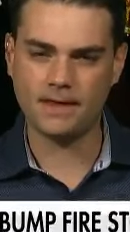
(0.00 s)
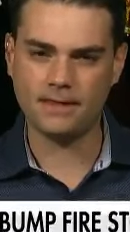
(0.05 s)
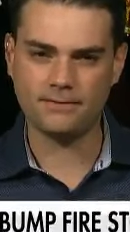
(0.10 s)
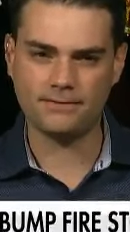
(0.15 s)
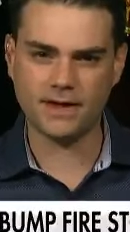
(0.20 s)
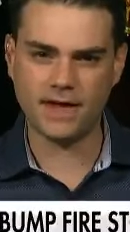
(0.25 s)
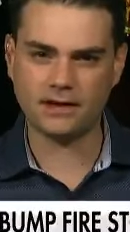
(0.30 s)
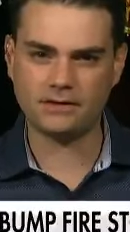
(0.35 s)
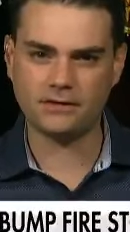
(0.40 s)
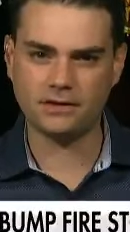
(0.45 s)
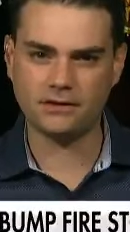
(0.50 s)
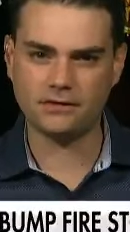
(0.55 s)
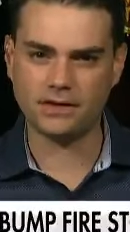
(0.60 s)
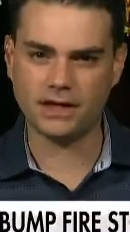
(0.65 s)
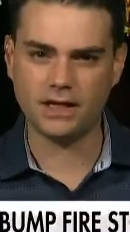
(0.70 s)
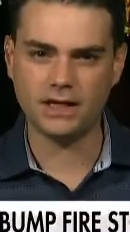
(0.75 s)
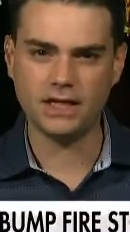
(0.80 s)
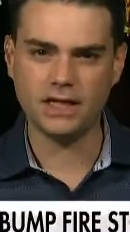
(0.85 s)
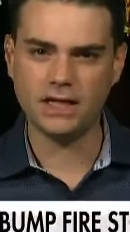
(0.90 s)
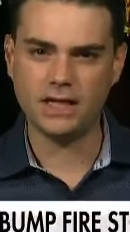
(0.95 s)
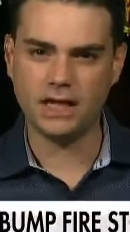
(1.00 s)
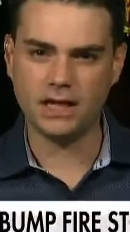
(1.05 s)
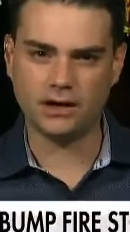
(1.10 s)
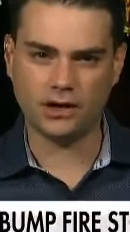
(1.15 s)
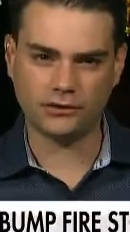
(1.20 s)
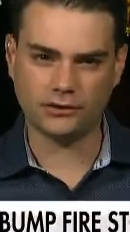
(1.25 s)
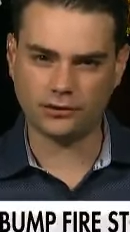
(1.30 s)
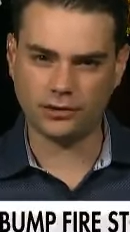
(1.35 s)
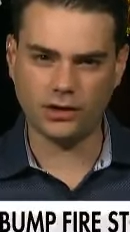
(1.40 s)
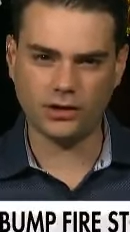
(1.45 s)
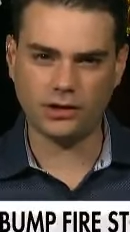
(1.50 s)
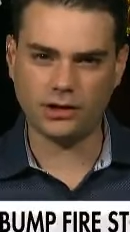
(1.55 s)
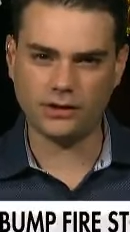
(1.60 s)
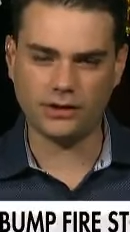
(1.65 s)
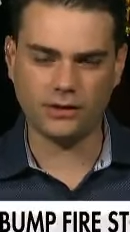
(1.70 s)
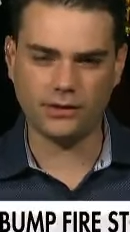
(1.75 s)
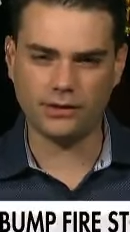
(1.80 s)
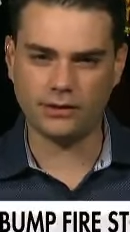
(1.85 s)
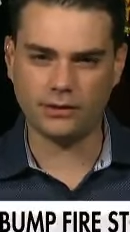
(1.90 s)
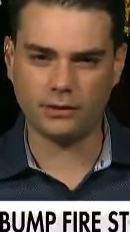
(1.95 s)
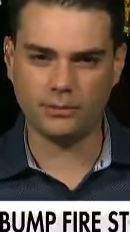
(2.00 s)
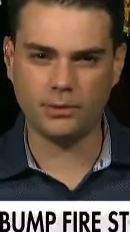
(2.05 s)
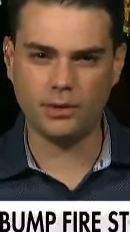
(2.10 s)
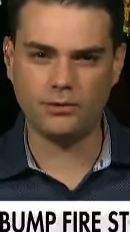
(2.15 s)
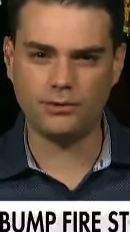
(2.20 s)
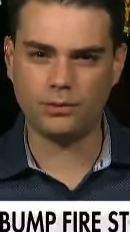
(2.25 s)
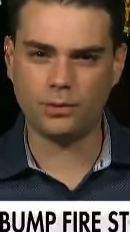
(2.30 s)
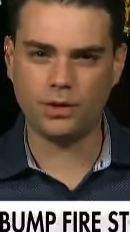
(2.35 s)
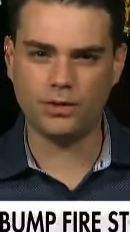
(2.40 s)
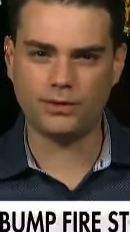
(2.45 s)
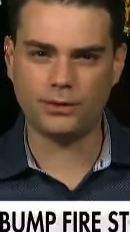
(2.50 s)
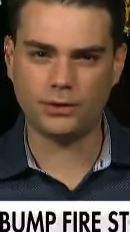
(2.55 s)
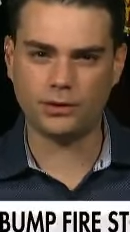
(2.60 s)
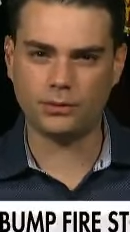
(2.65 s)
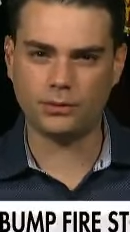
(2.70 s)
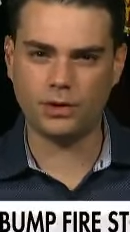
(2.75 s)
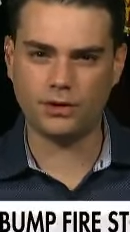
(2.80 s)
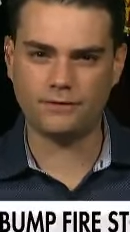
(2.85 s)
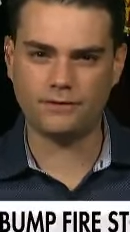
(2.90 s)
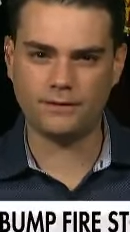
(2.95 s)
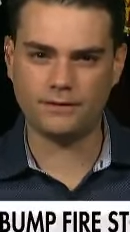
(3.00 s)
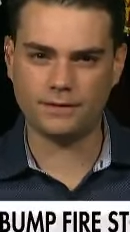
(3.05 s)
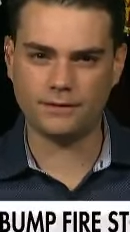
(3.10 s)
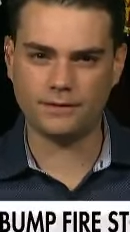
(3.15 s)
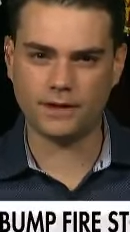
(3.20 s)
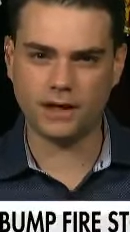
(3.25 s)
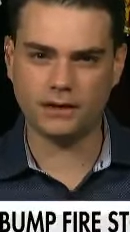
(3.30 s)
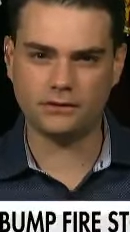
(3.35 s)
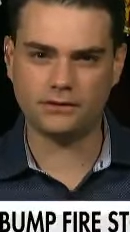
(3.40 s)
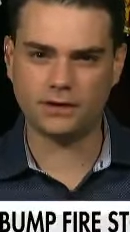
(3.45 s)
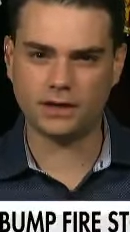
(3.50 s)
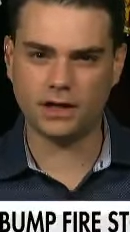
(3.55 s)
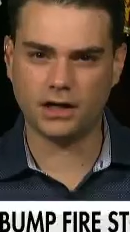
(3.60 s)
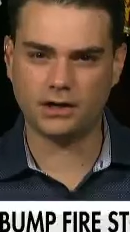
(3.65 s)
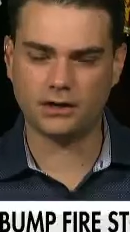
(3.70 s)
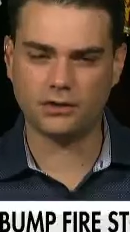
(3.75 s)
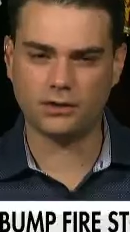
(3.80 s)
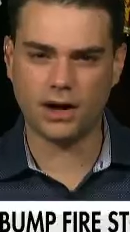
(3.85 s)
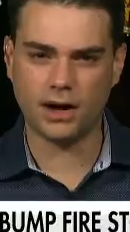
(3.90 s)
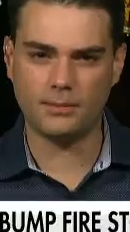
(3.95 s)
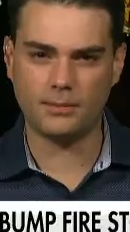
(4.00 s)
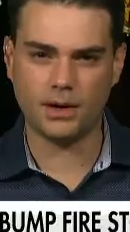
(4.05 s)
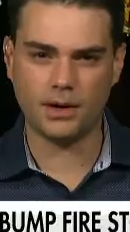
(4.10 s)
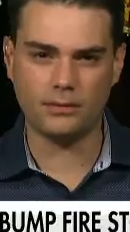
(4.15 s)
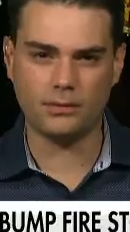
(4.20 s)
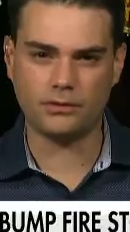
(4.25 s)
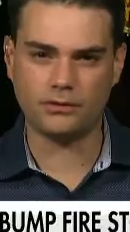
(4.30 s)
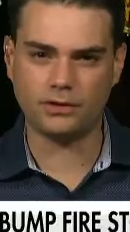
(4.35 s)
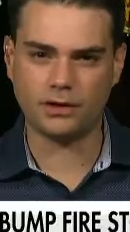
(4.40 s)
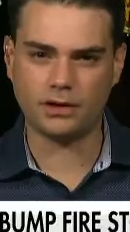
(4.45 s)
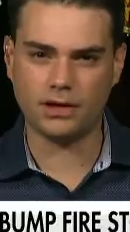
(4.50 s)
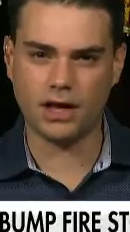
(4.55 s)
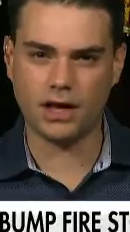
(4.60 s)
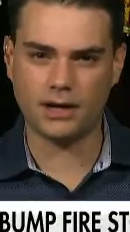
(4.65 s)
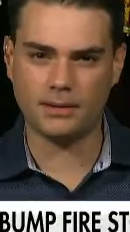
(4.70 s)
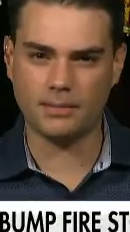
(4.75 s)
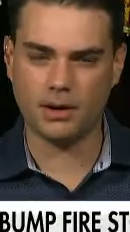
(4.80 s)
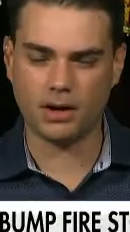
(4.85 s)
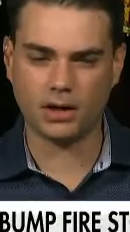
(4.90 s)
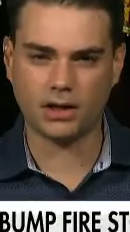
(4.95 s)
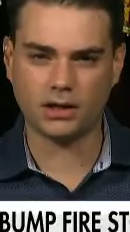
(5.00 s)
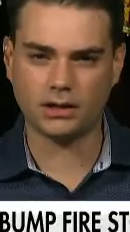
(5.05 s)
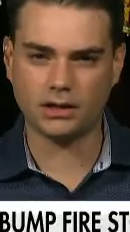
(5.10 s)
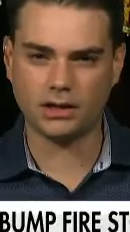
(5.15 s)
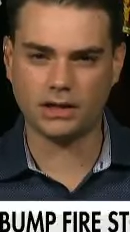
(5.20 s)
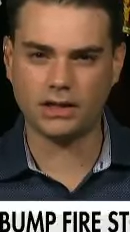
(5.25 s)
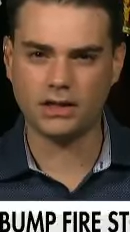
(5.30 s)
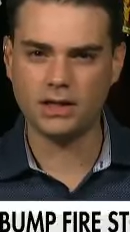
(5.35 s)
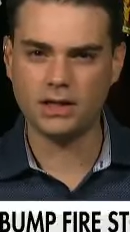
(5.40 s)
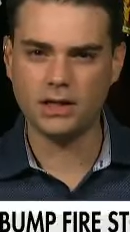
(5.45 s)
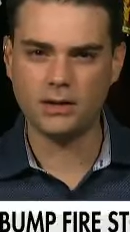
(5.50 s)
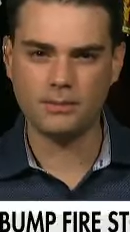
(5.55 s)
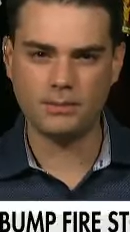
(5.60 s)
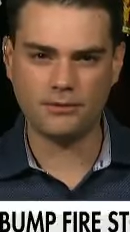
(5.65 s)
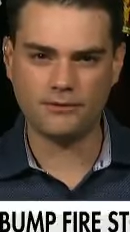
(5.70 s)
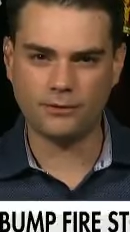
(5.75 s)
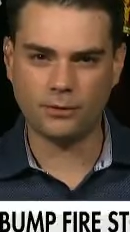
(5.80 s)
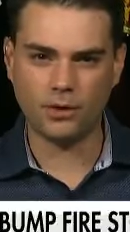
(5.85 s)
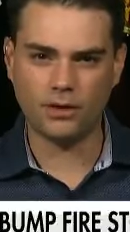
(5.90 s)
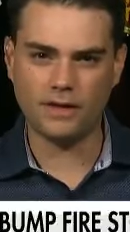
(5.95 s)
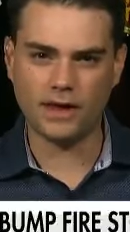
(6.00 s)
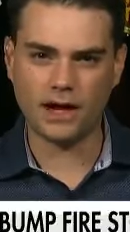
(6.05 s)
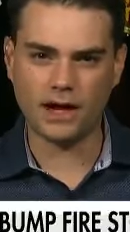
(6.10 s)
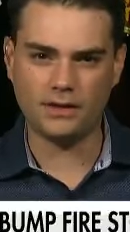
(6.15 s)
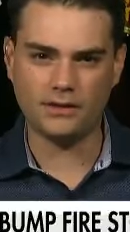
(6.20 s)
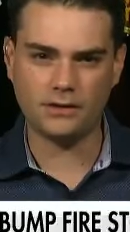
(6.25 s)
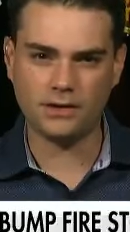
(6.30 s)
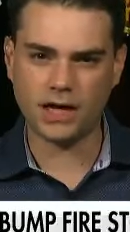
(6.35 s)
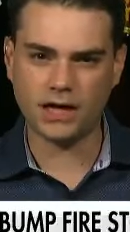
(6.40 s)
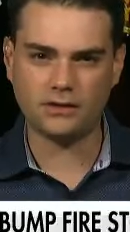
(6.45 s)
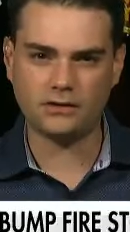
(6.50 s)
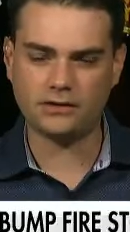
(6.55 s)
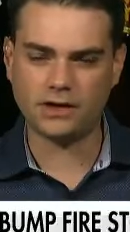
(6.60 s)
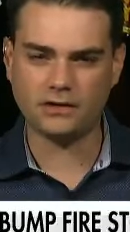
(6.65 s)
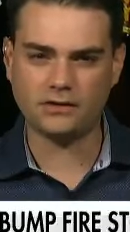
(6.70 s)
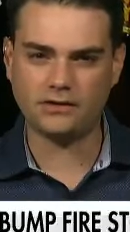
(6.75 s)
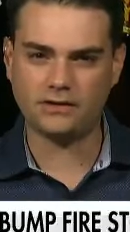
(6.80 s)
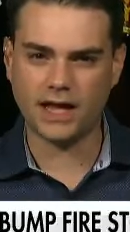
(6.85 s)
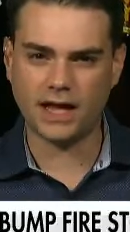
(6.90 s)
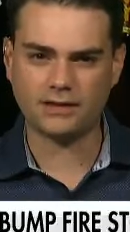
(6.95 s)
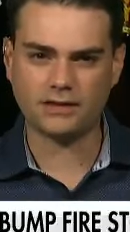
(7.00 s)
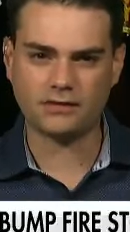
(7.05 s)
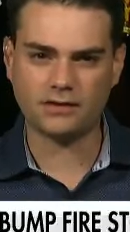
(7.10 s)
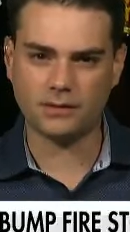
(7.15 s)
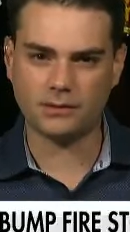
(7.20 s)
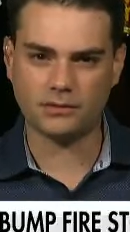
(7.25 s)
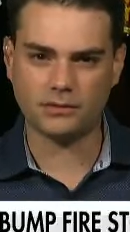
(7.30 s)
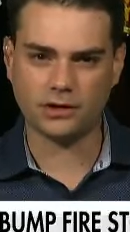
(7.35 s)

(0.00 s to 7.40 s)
And the fact is that in Australia, they only removed one third to one fifth of guns. The gun crime rate was declining markedly before that, and the United States right. is not the same